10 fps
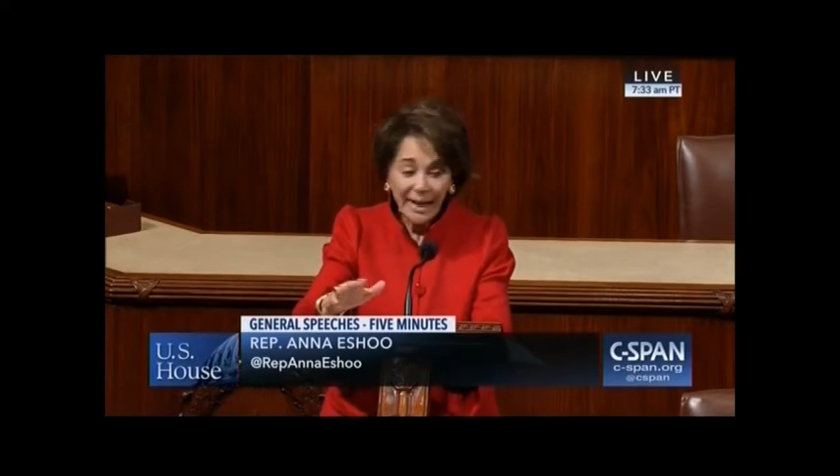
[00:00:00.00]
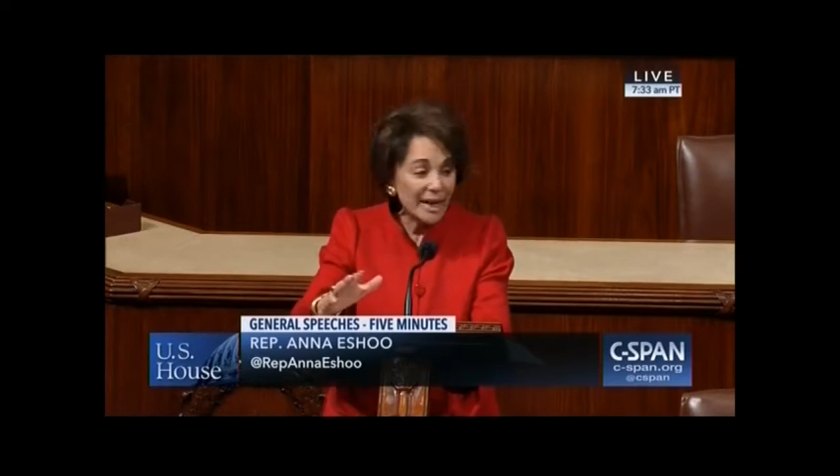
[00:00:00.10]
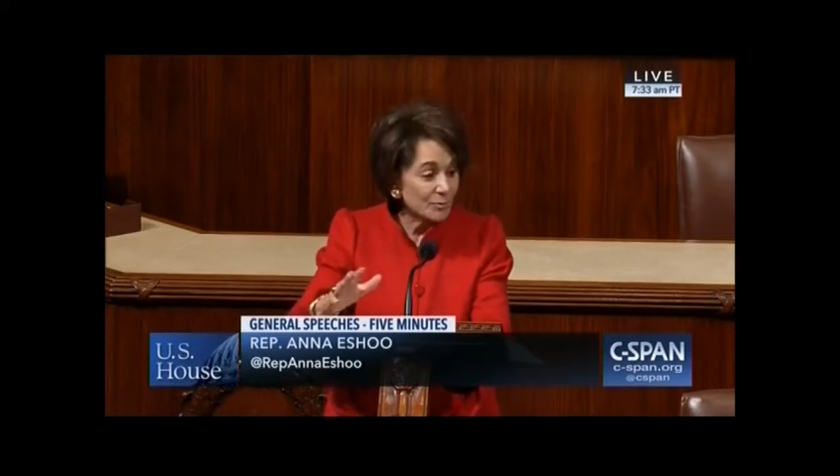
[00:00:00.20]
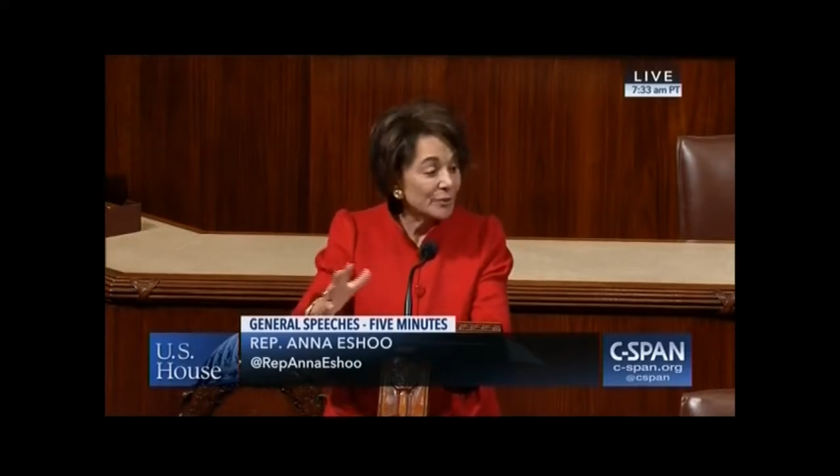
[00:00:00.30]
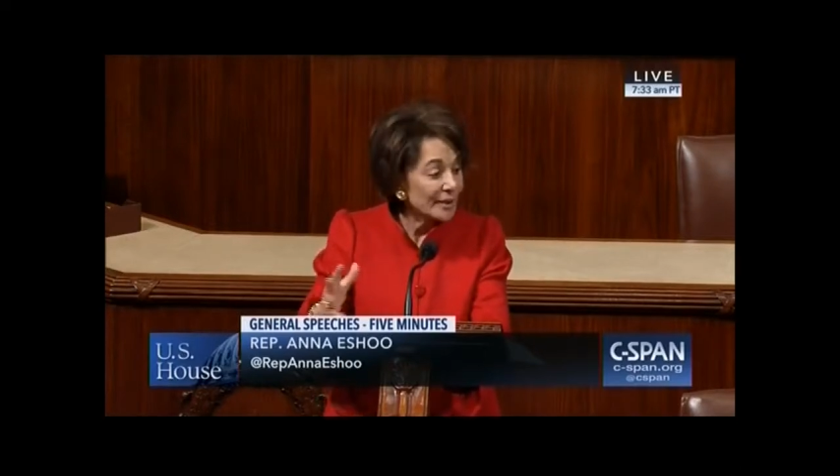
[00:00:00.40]

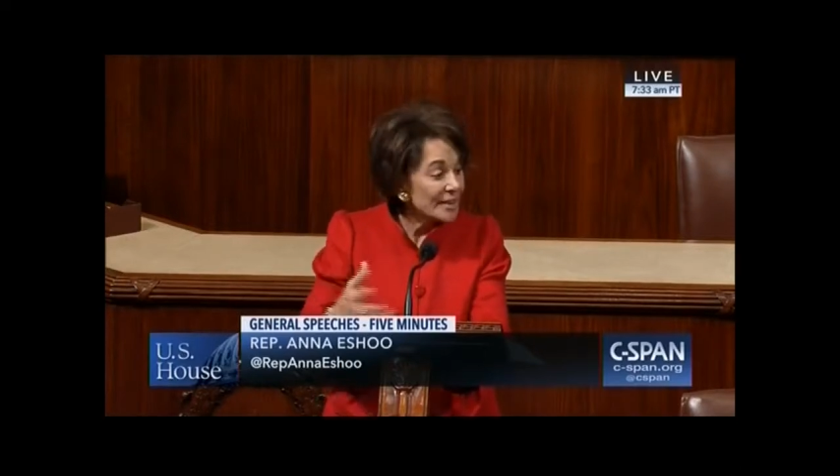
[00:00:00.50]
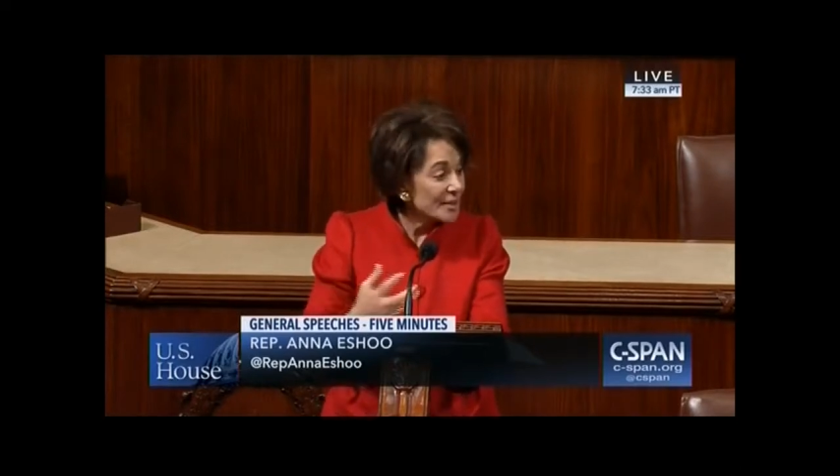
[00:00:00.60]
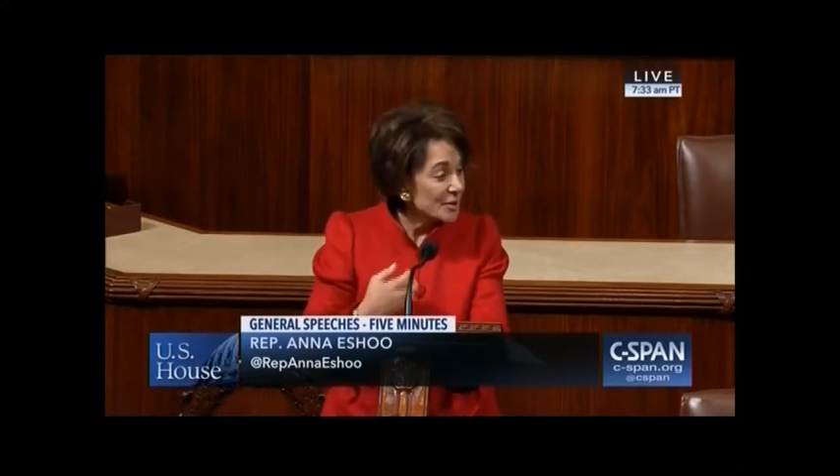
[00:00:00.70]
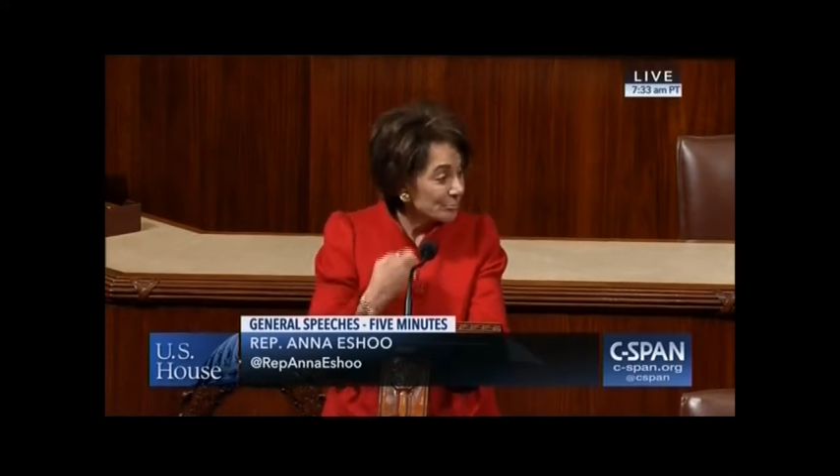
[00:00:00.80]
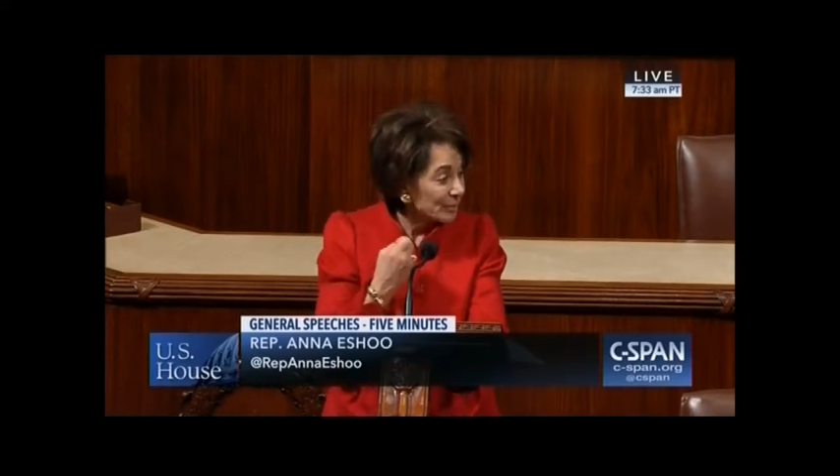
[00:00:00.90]
and
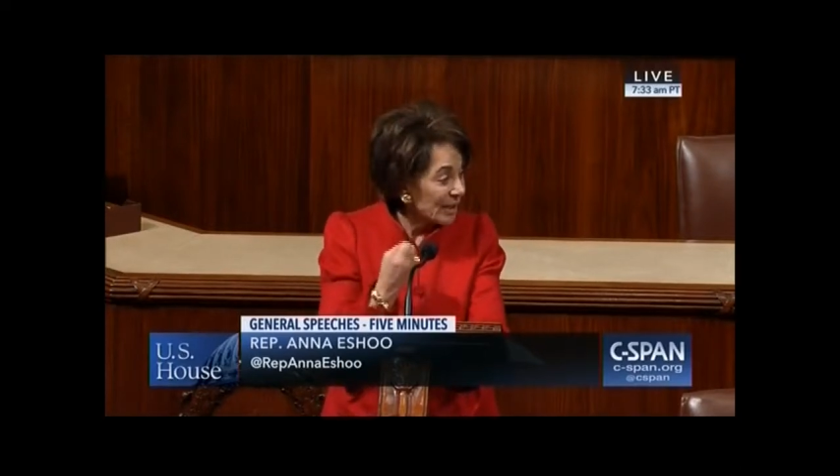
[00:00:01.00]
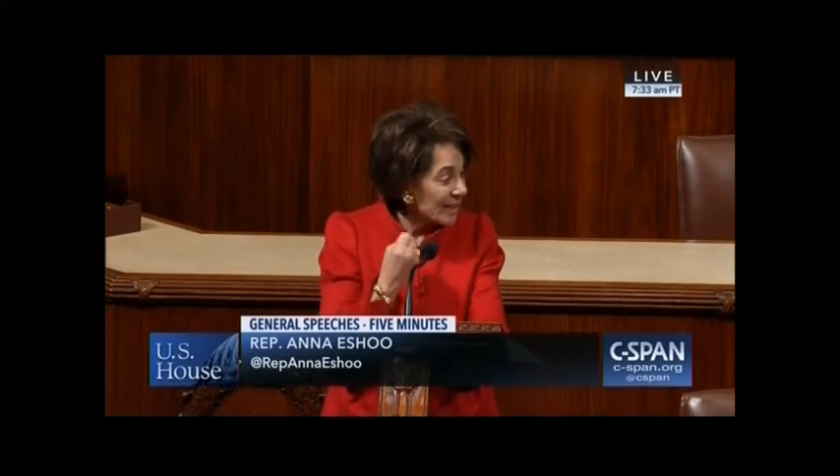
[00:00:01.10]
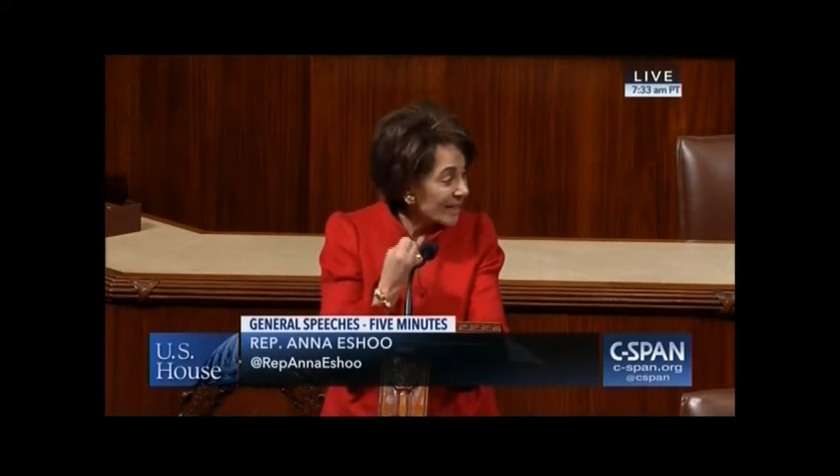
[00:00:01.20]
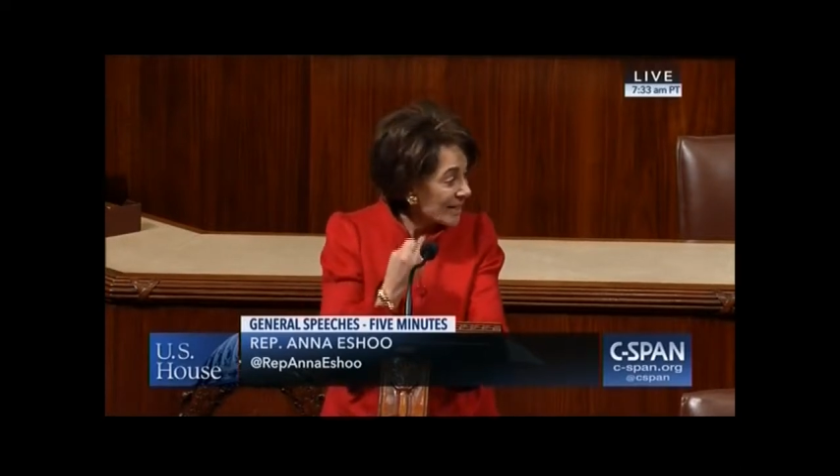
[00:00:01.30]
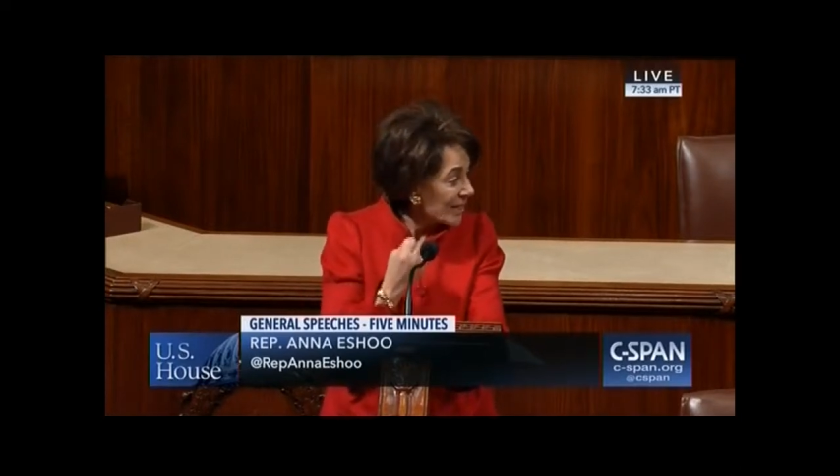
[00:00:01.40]
really the
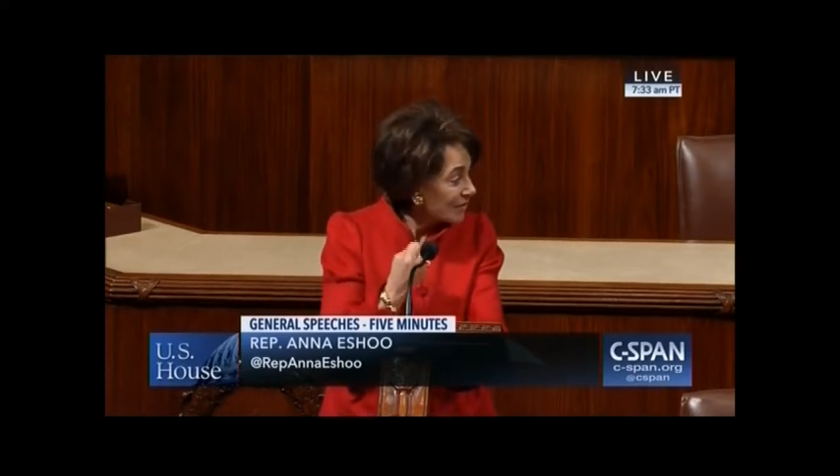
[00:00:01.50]
blood